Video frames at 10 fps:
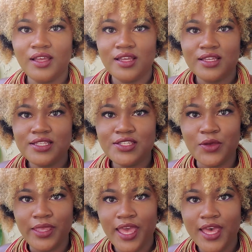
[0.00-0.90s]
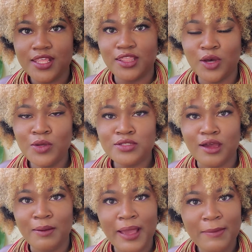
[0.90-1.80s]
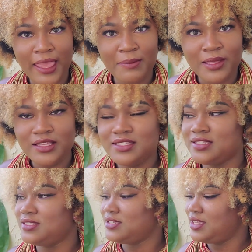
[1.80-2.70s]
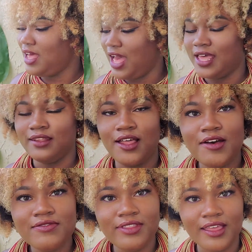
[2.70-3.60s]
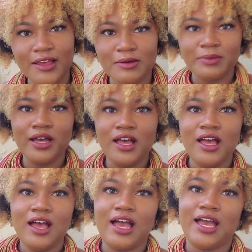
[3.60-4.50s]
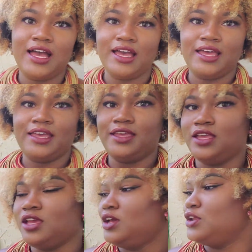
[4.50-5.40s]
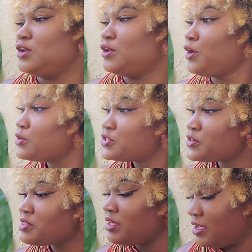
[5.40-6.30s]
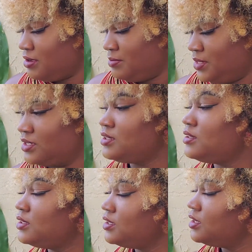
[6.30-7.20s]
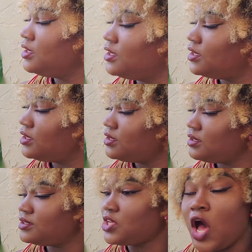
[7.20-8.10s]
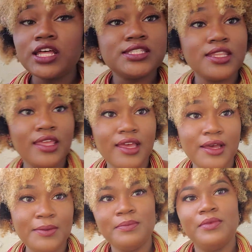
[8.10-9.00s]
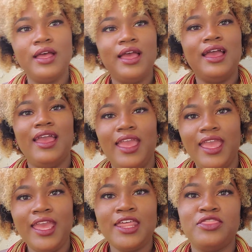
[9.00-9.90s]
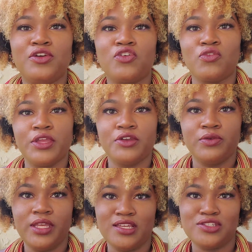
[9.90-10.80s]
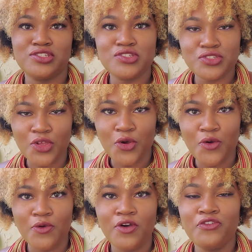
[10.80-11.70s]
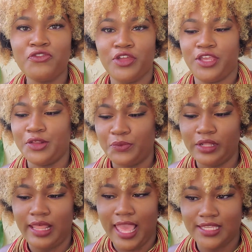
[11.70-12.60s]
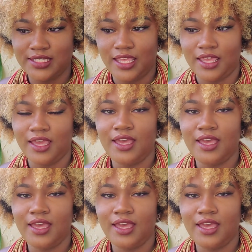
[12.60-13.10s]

So yeah, those are my babies. I love them. I nurture them, talk to them, and the greenery is so freaking relaxing.